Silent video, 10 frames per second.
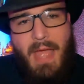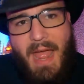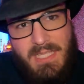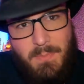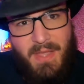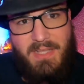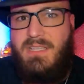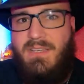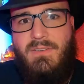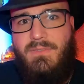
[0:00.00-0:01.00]
aspects
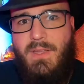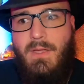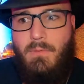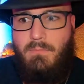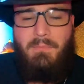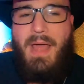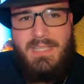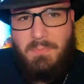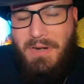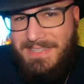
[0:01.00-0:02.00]
of
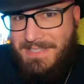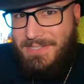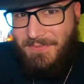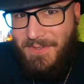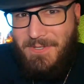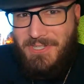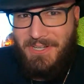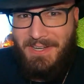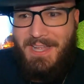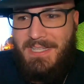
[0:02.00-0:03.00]
past, present, or
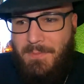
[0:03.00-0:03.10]
future,